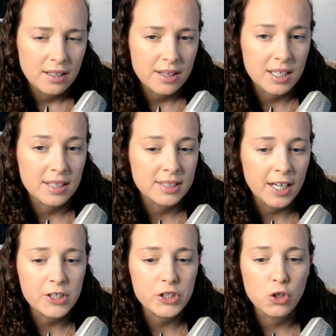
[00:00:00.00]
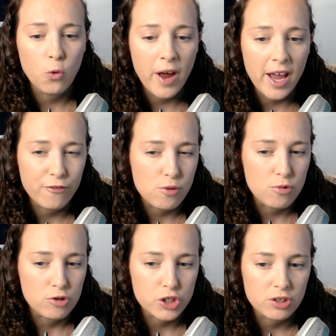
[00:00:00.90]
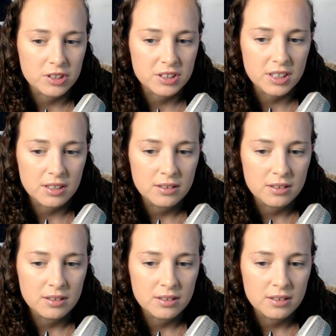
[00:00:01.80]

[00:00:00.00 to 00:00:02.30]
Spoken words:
the attention away from O'Shaughnessy.